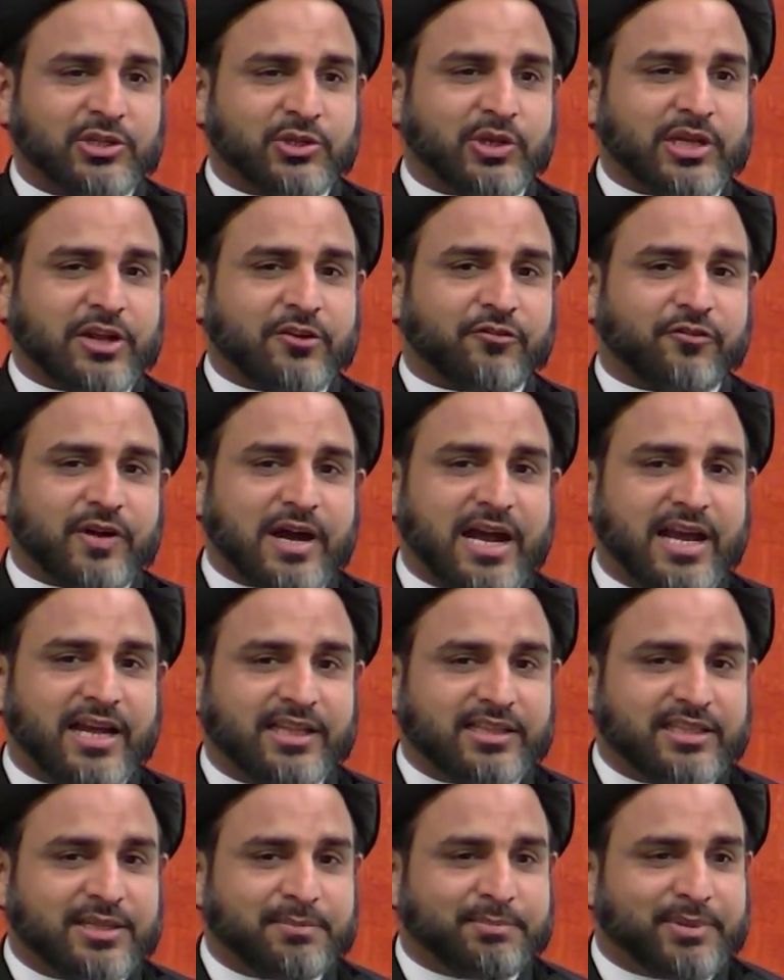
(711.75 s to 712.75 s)
you can
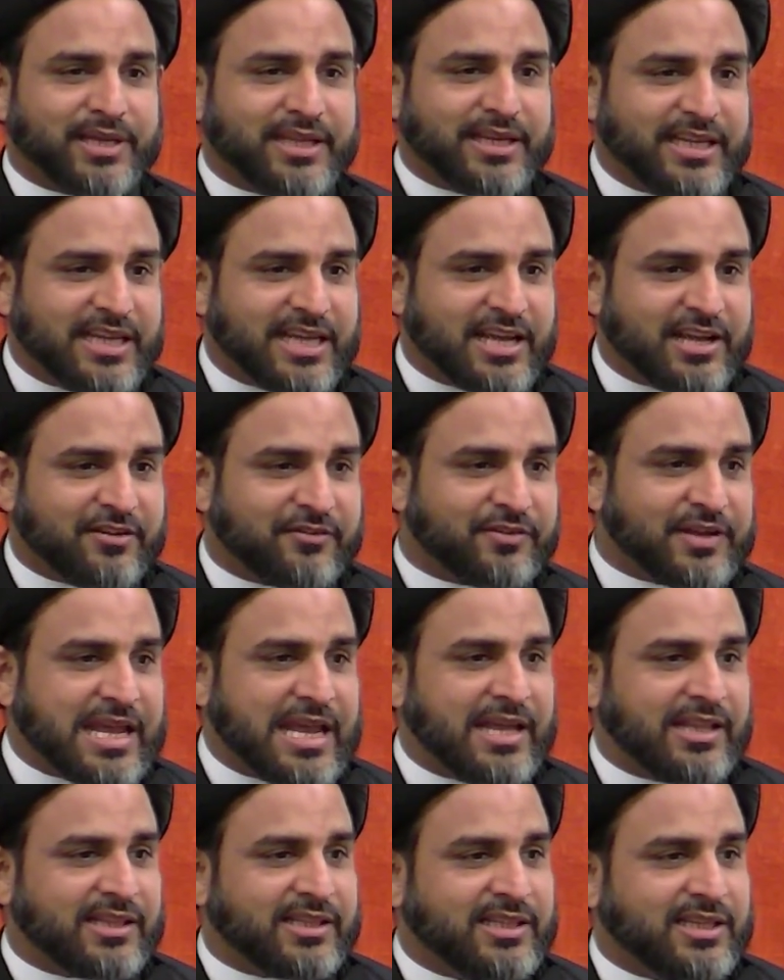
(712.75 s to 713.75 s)
find the PDF
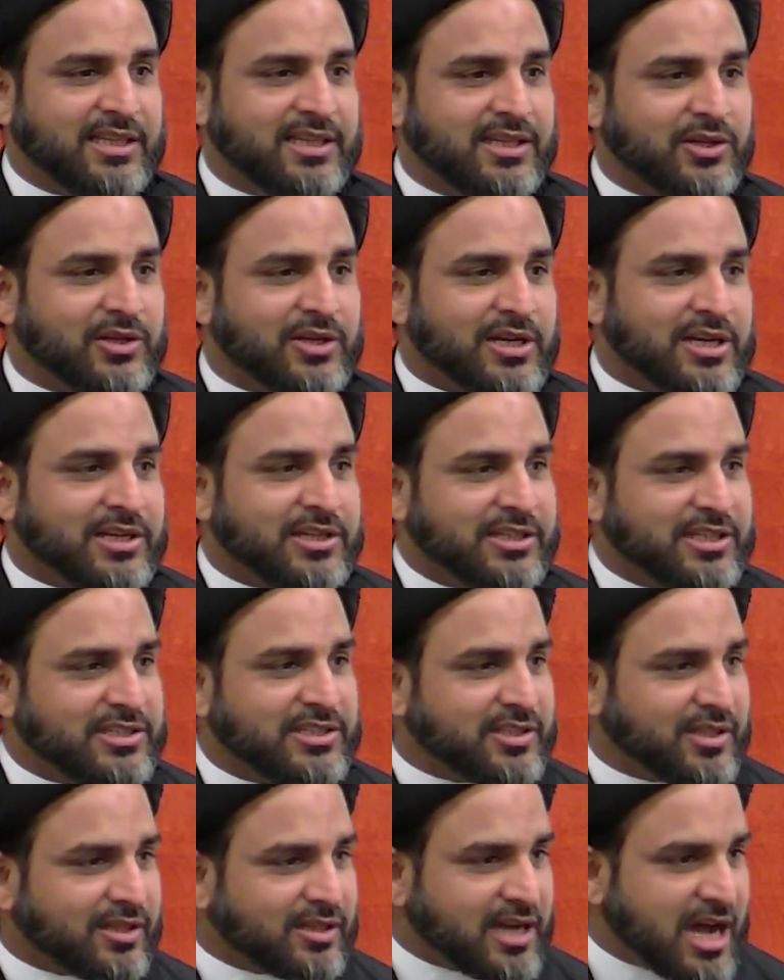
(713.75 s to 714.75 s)
and the
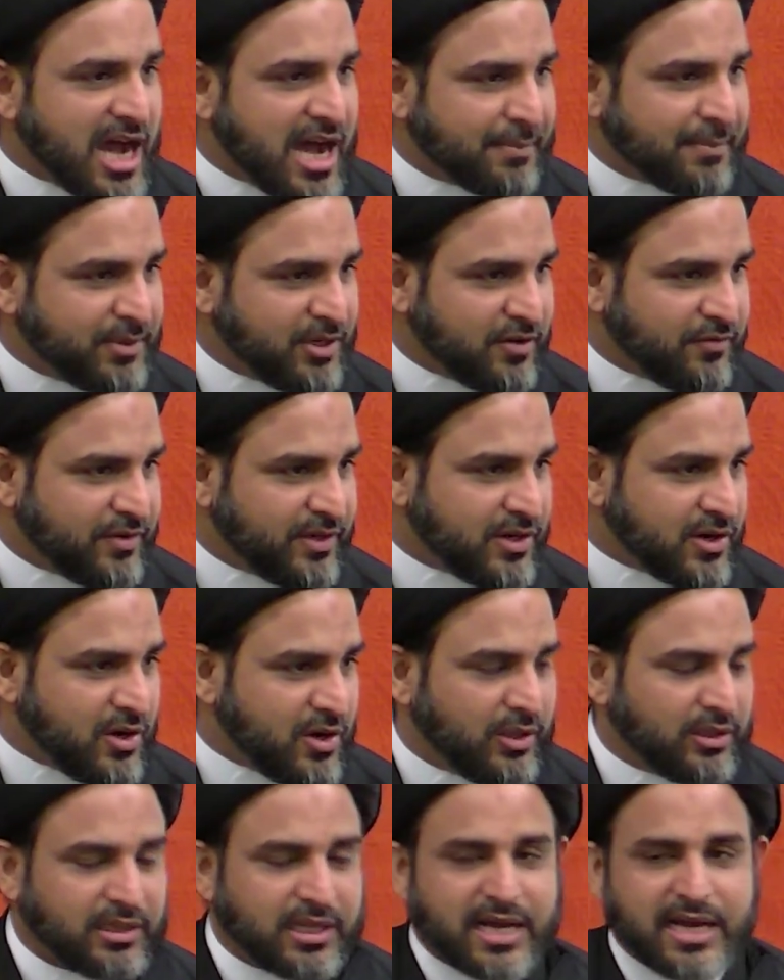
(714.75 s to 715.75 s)
digital copy of it
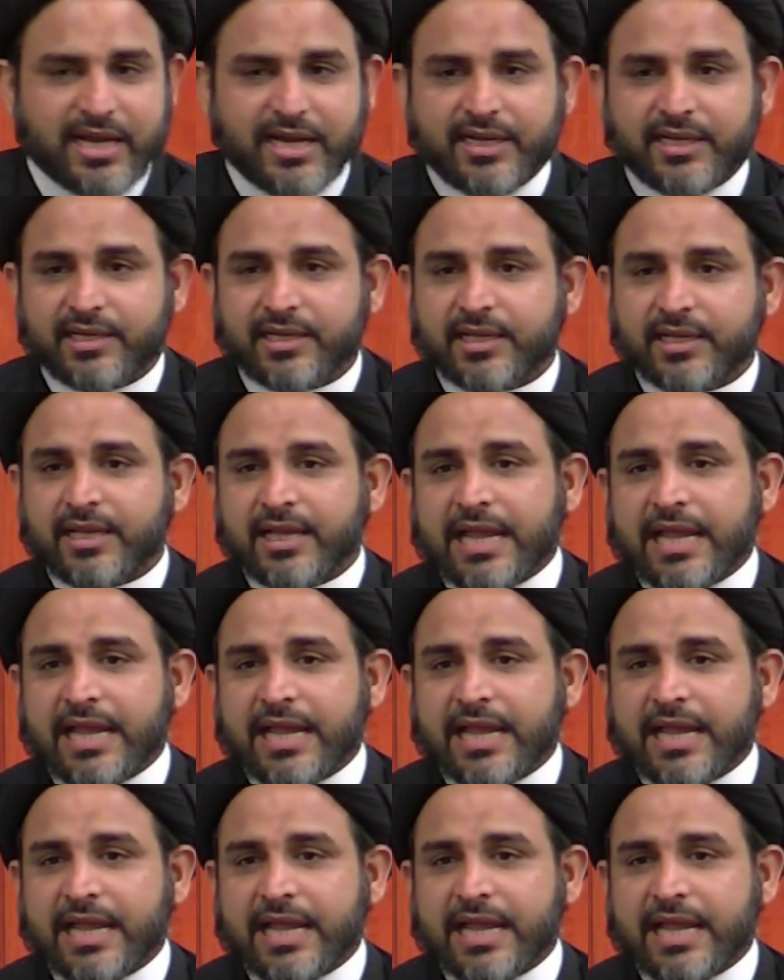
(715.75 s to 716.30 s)
online,